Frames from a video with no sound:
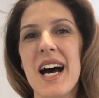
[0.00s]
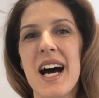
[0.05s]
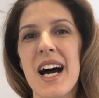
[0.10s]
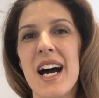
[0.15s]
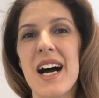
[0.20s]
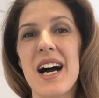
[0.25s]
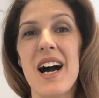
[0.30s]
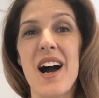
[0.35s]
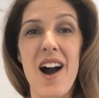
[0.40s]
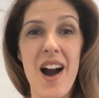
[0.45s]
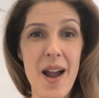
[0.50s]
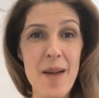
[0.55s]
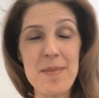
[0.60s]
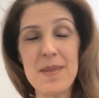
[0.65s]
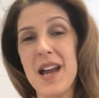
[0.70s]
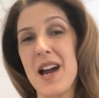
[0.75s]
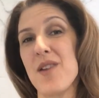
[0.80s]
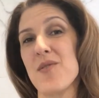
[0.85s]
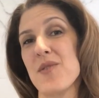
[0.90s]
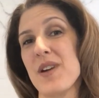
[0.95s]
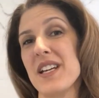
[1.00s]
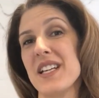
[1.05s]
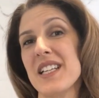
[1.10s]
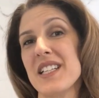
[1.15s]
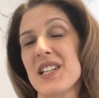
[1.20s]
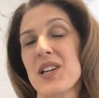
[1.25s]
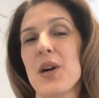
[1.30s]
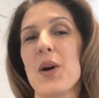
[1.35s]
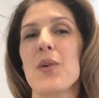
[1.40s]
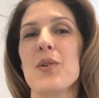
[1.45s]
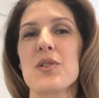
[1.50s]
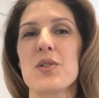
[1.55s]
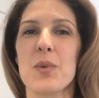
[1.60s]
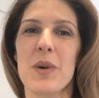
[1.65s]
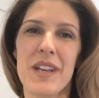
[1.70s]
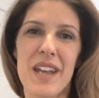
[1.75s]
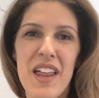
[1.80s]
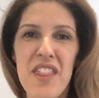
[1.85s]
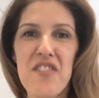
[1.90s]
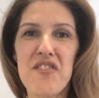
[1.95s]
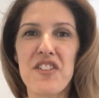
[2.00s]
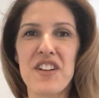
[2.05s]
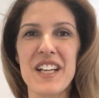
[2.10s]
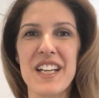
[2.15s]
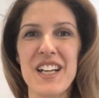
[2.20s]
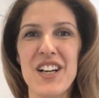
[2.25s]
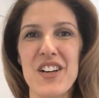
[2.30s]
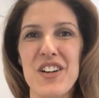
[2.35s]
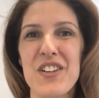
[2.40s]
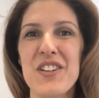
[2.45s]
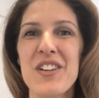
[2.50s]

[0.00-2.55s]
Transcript: I'm now ready to go and do another video,